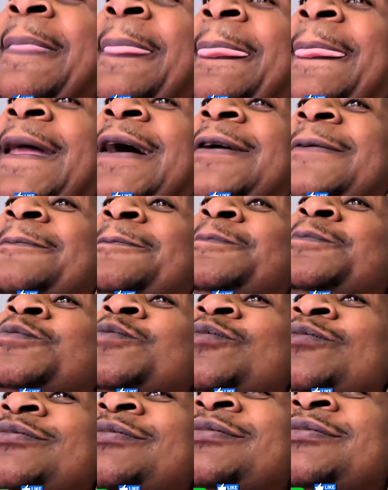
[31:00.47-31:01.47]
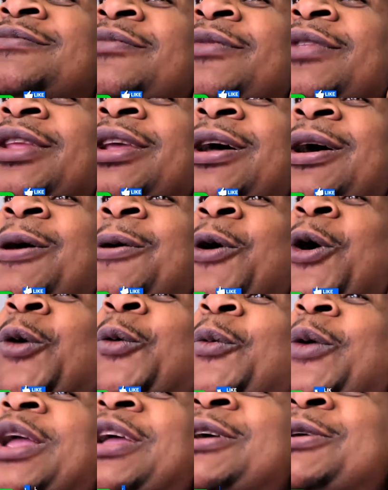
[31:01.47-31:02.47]
um
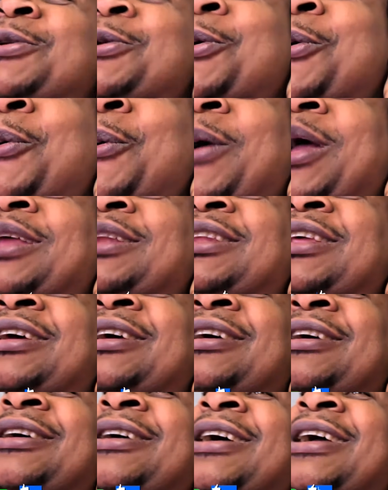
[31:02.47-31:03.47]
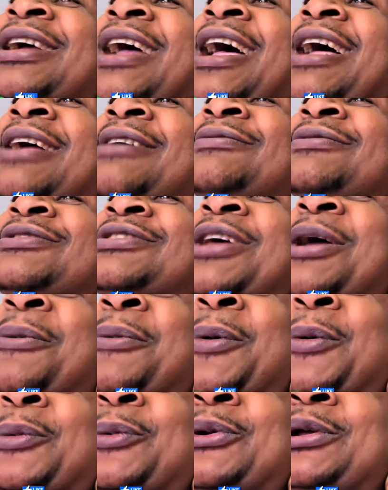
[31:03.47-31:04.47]
oregano right there. I got
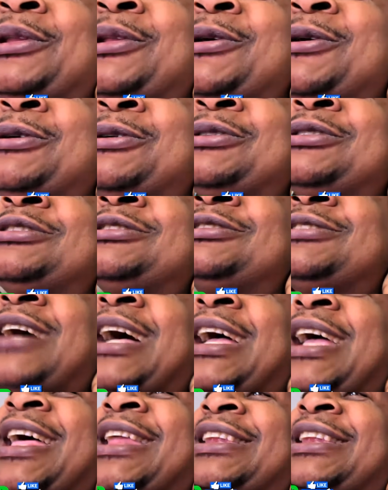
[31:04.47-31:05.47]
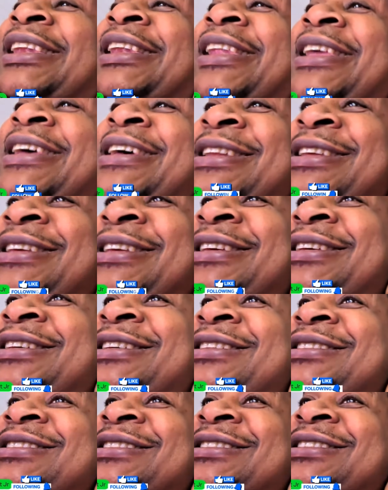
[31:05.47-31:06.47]
tamarillo. I got
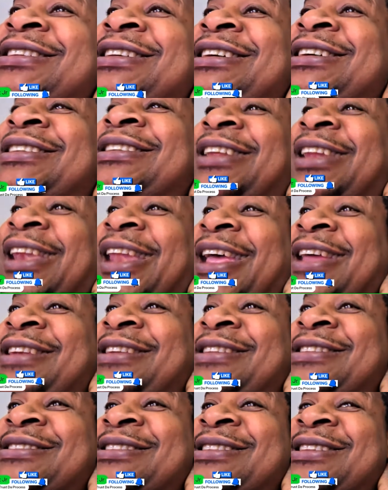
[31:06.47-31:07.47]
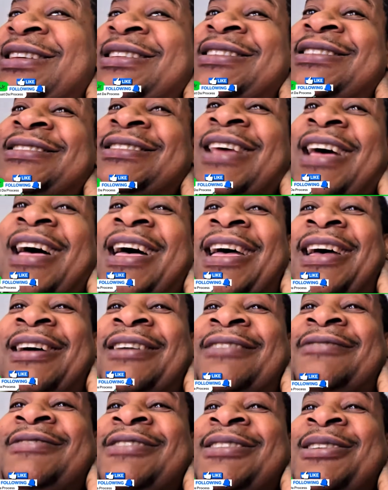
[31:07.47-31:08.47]
lettuce, the Landis lettuce. I
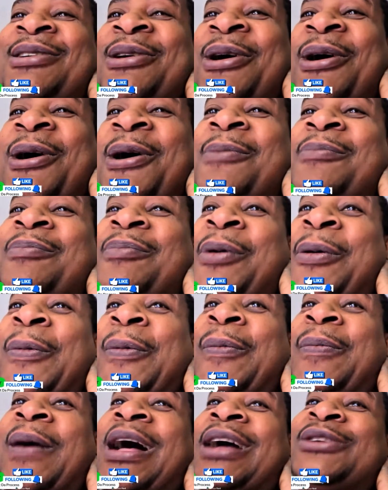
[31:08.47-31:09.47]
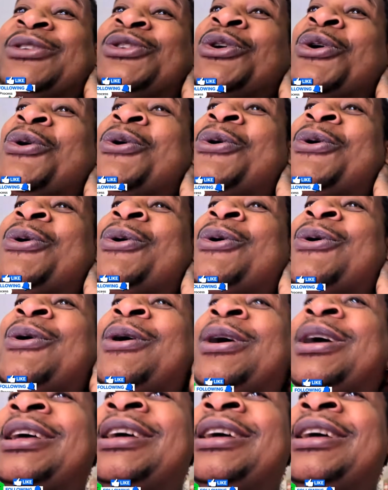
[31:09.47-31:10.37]
have purple bok choy.